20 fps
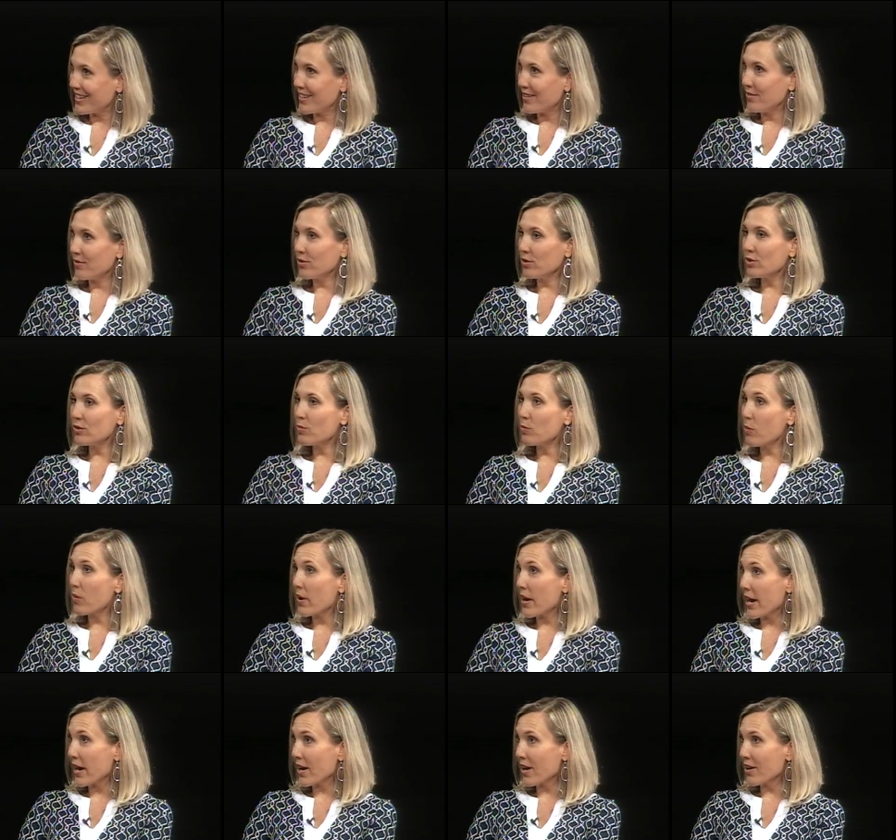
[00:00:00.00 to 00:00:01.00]
full of
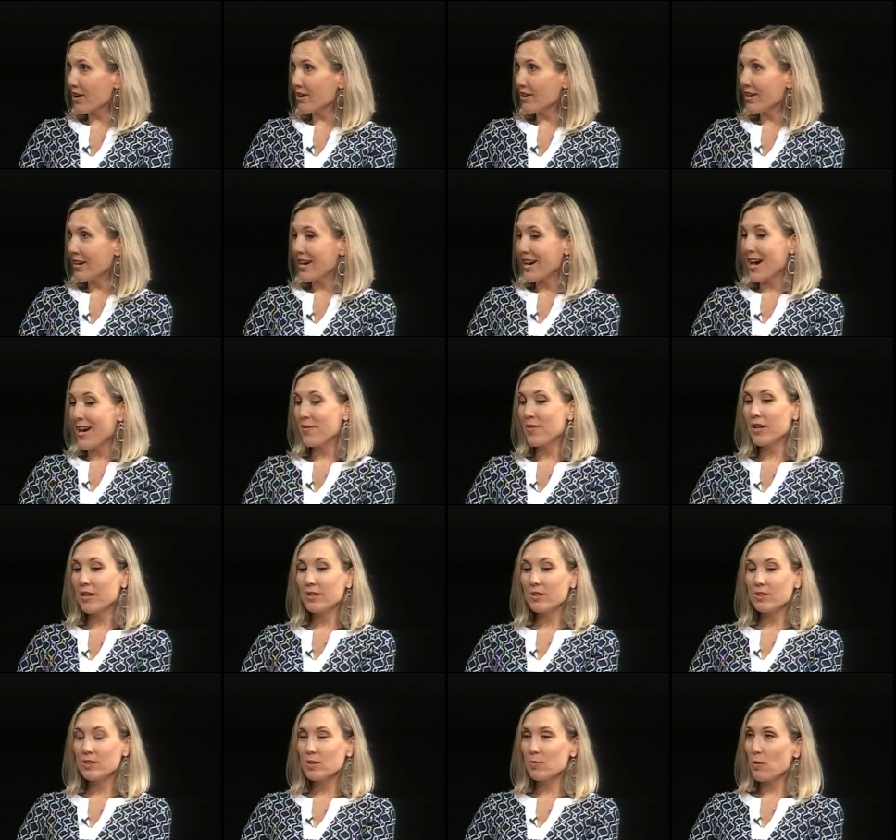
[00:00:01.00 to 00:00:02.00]
prayer, and
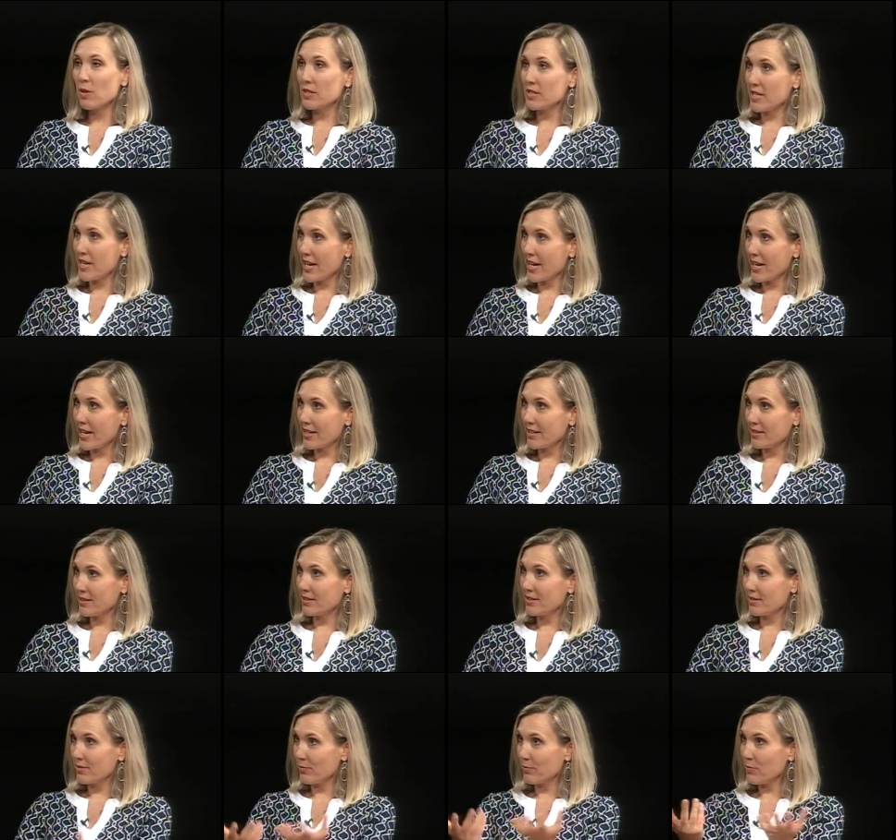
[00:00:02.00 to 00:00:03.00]
then
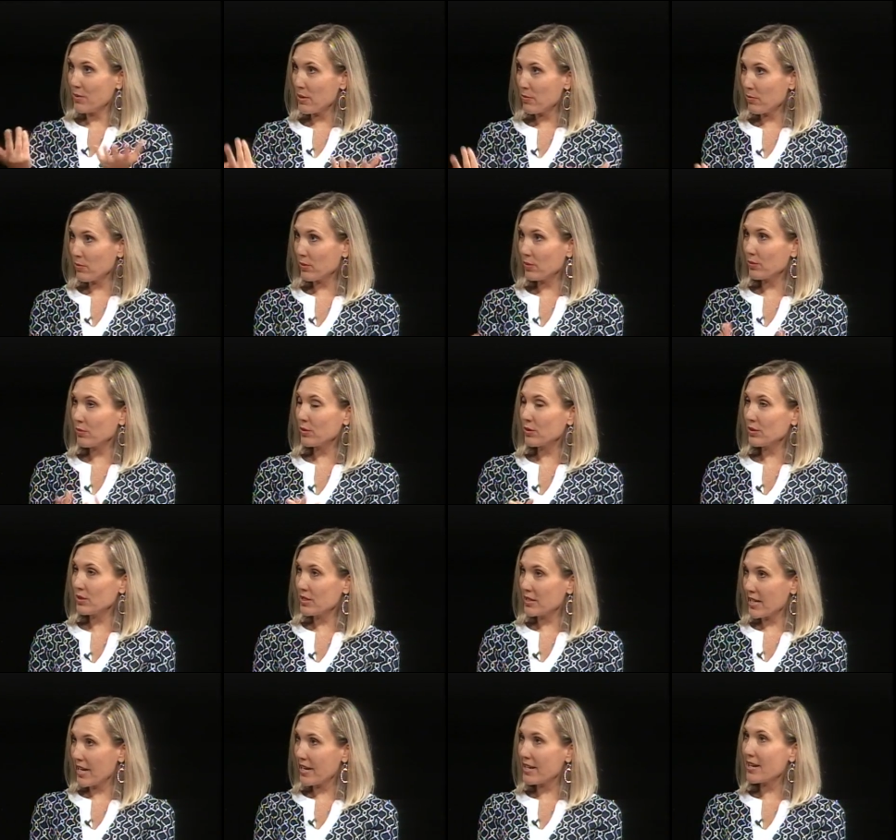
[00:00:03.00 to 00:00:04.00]
spontaneous people will
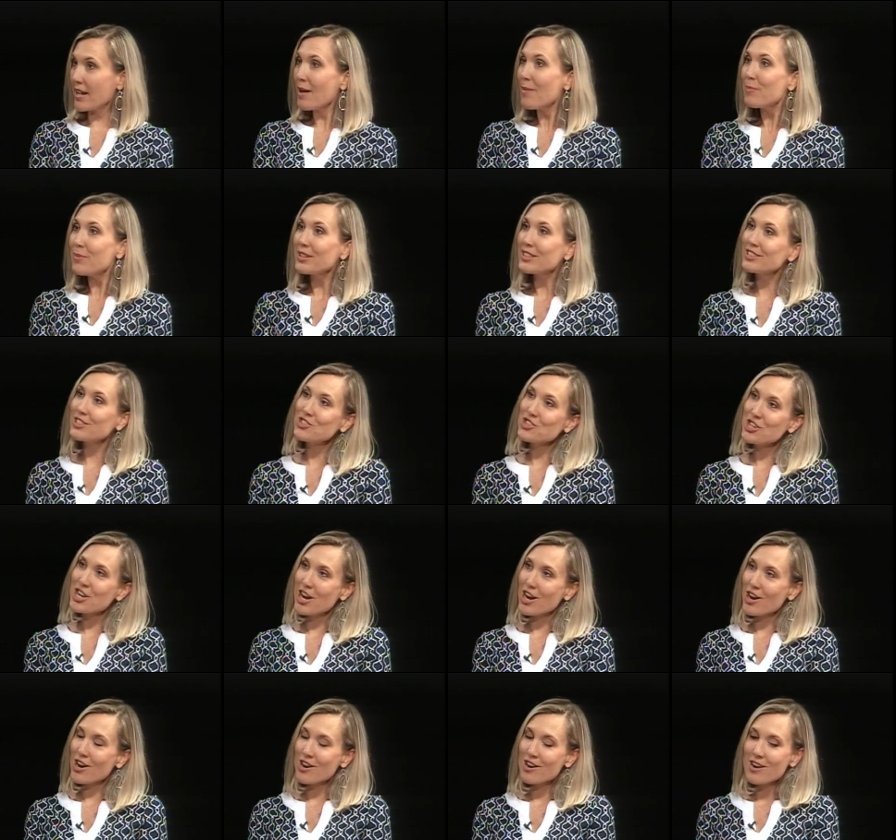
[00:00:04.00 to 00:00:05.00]
stand up and
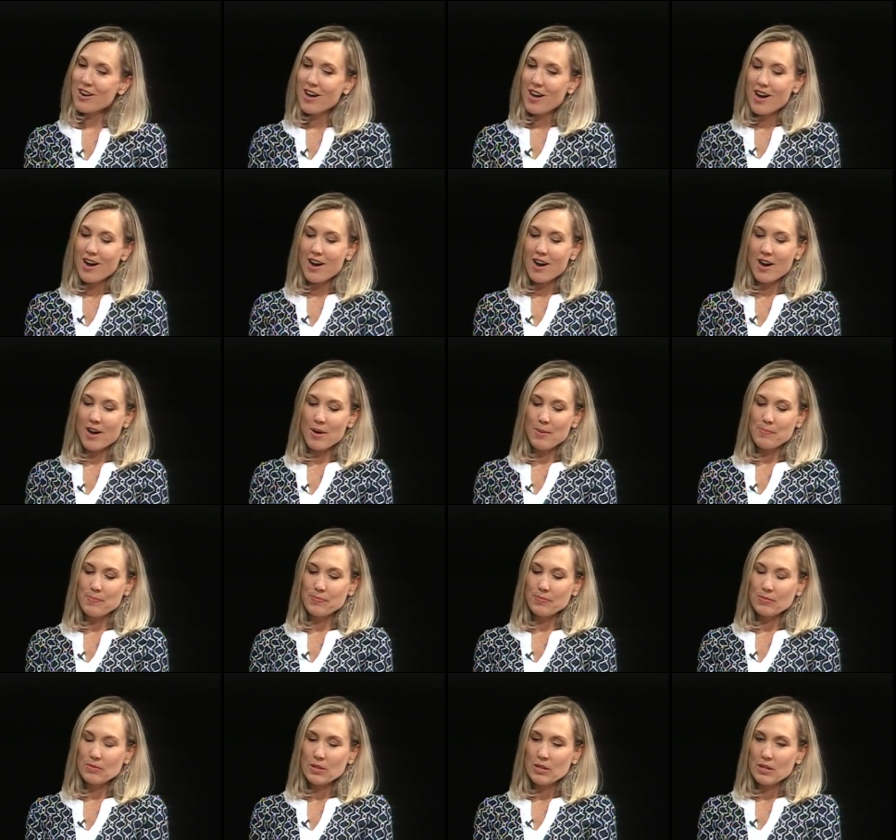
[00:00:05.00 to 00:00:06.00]
share.
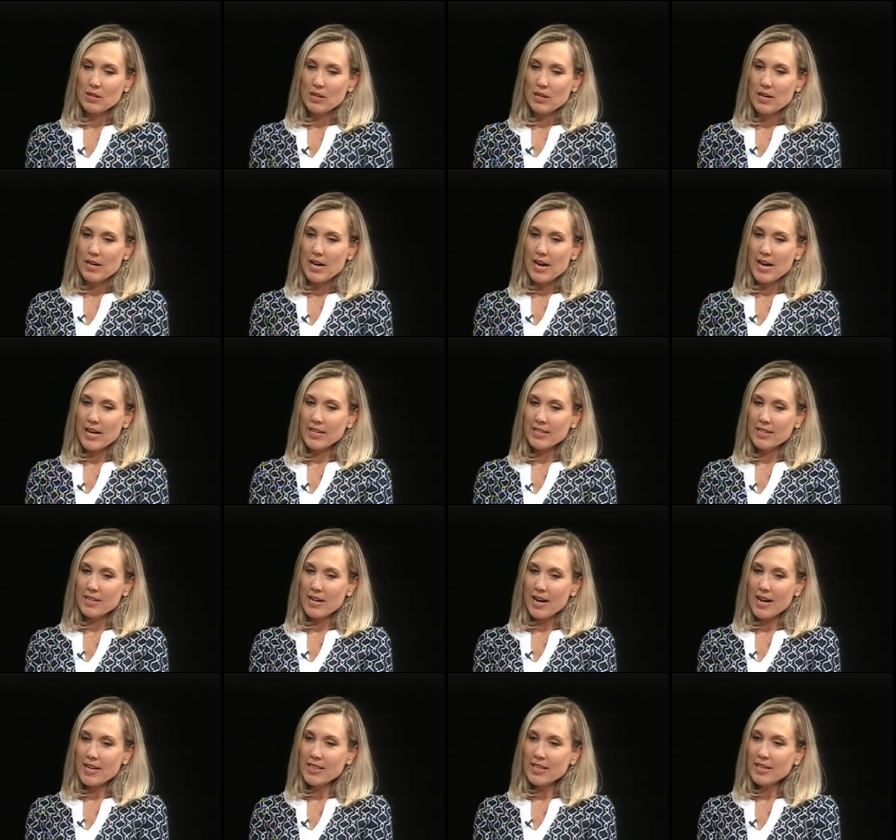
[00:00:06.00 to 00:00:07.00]
And
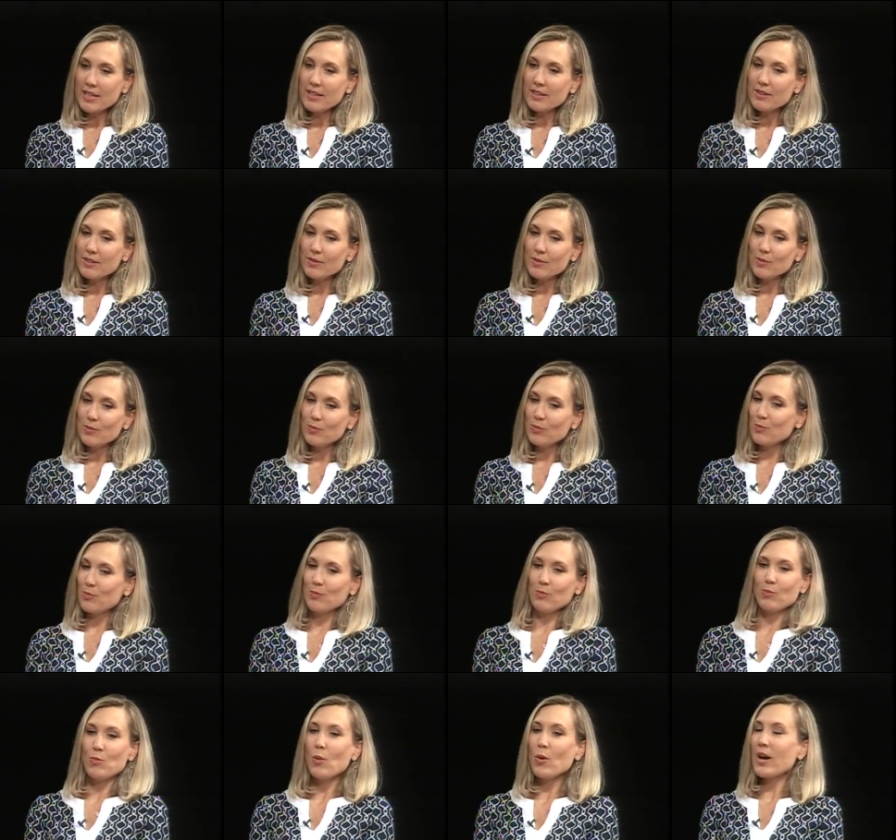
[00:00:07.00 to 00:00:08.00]
I think,
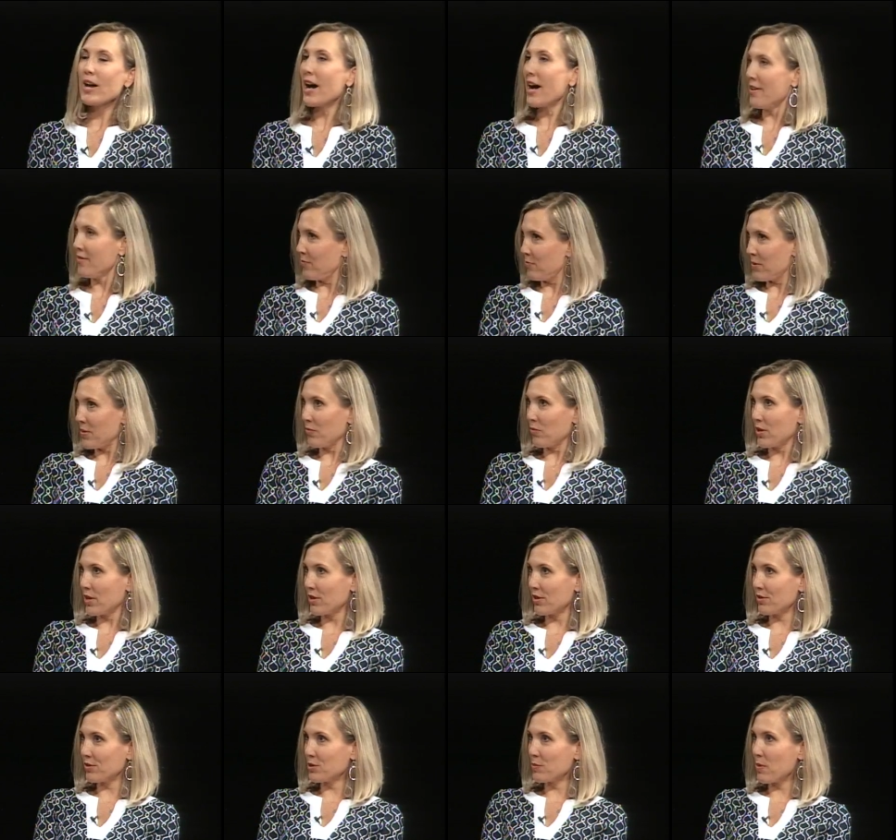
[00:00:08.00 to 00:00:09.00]
boy, I've been one
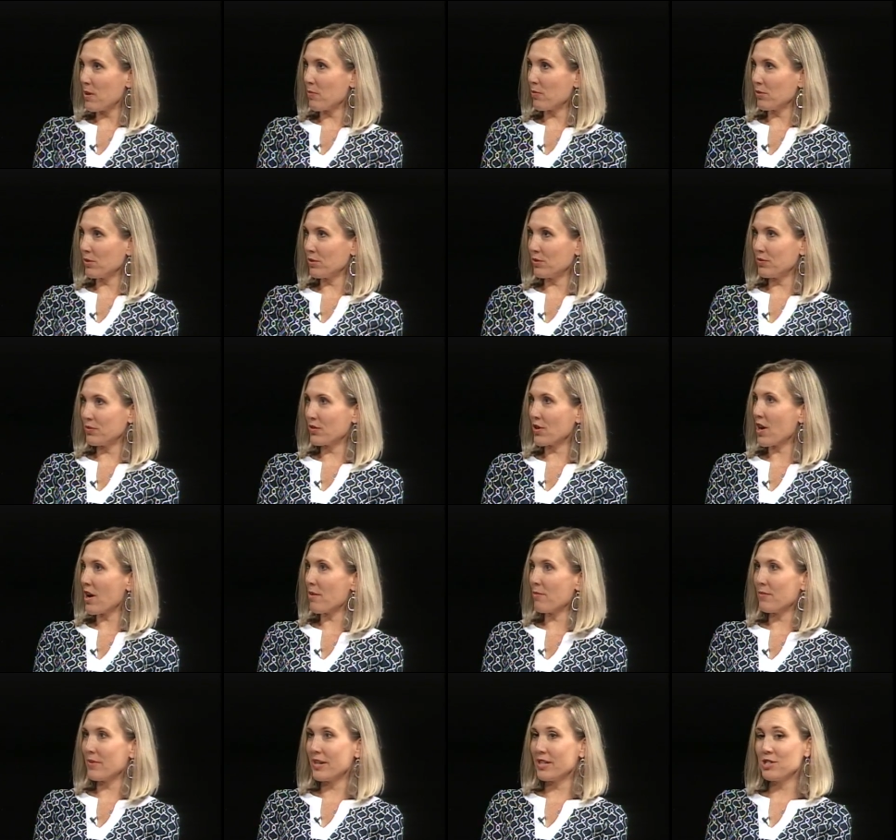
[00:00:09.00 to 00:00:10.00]
of those people who've
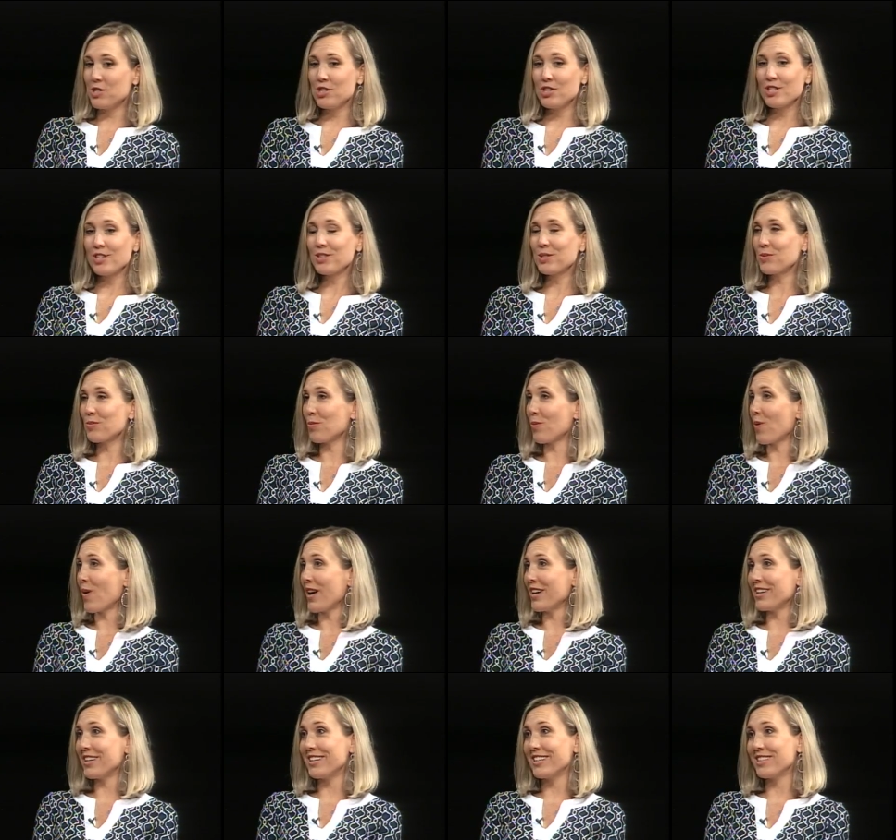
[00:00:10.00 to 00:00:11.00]
come and just
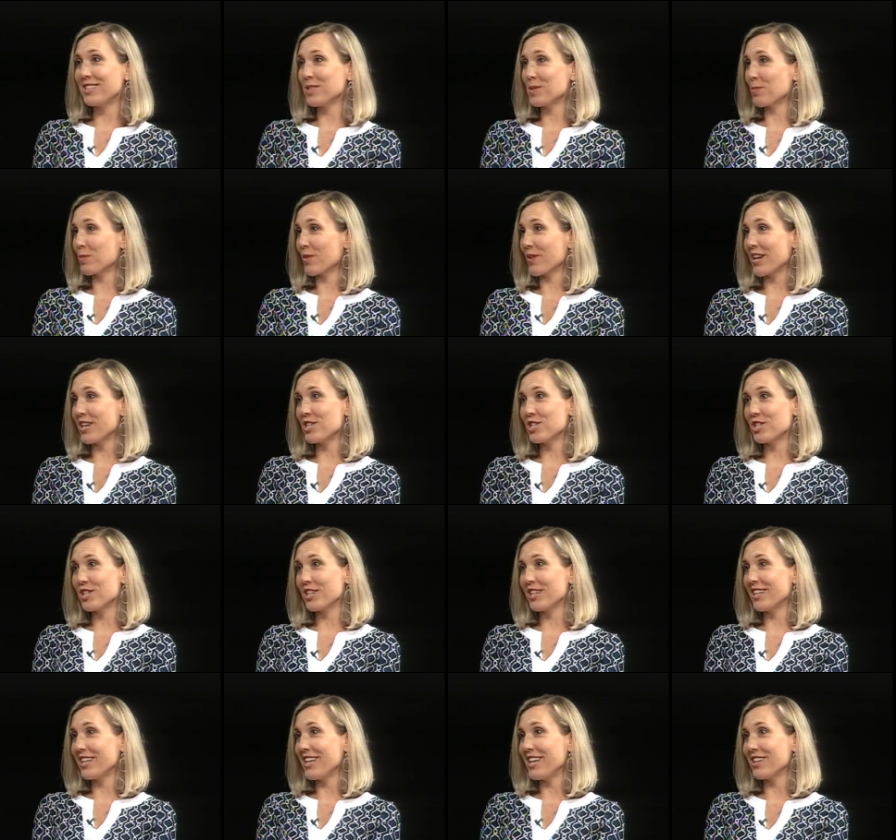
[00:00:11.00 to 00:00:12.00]
wanted inspiration
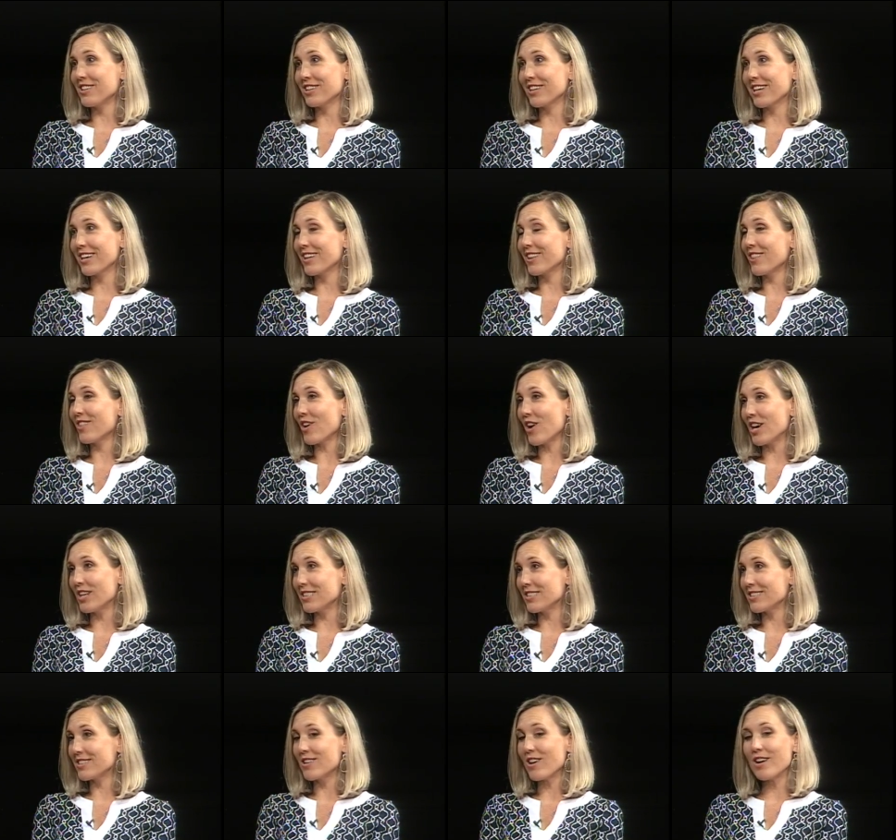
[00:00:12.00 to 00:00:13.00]
and healing and
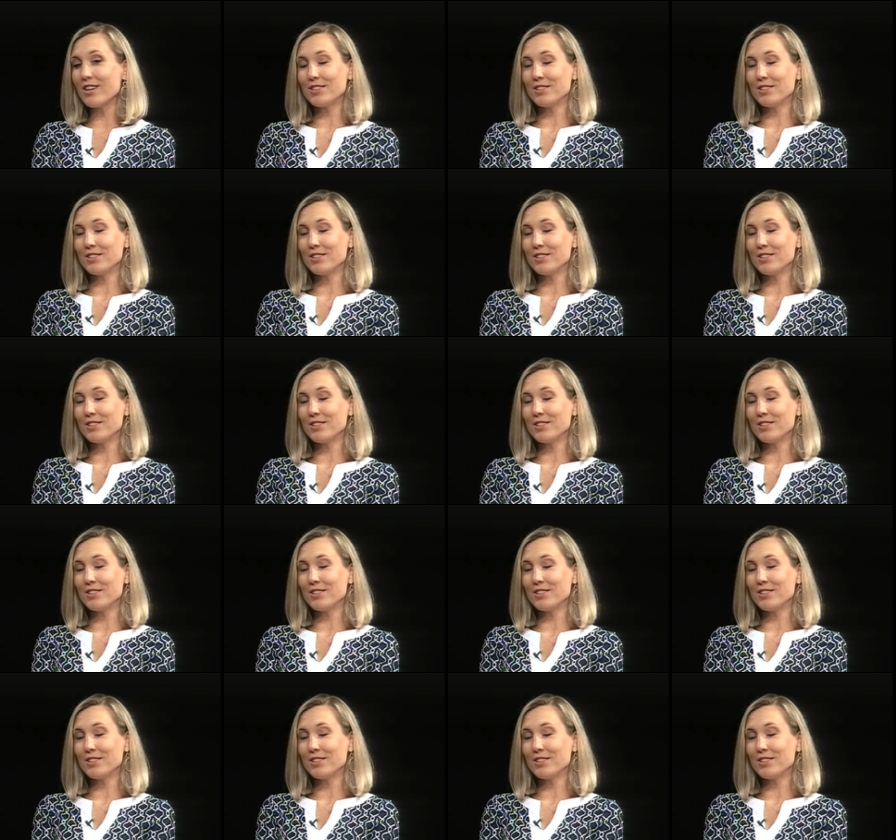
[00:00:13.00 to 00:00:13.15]
thoughts, not